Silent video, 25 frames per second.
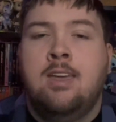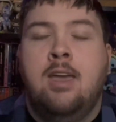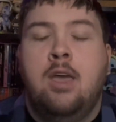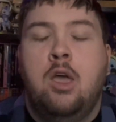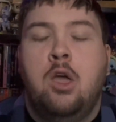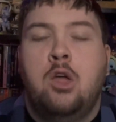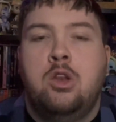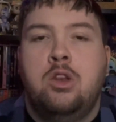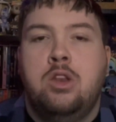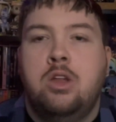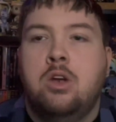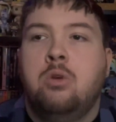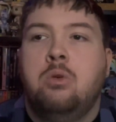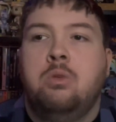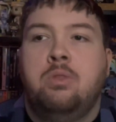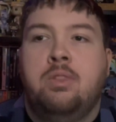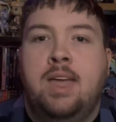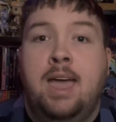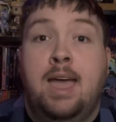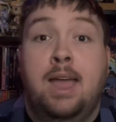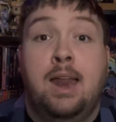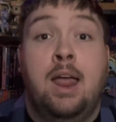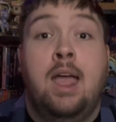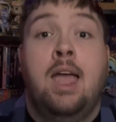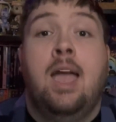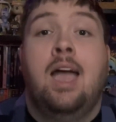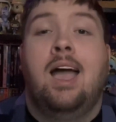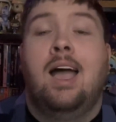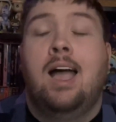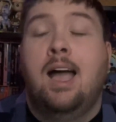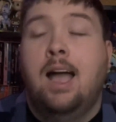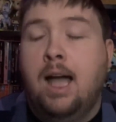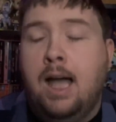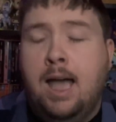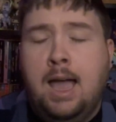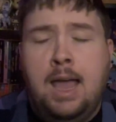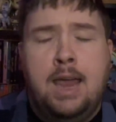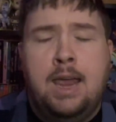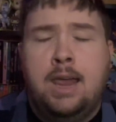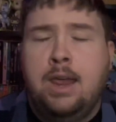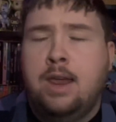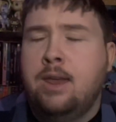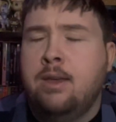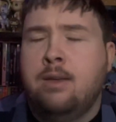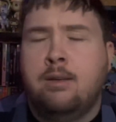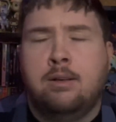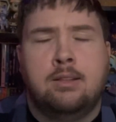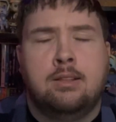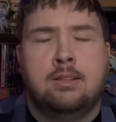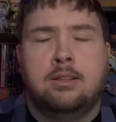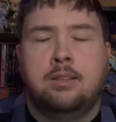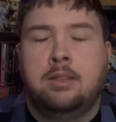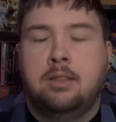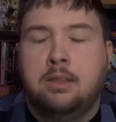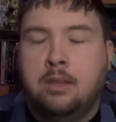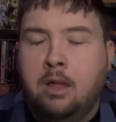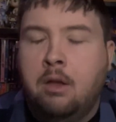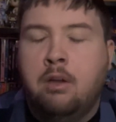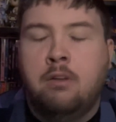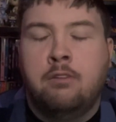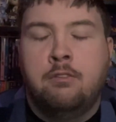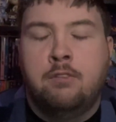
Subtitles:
know that I love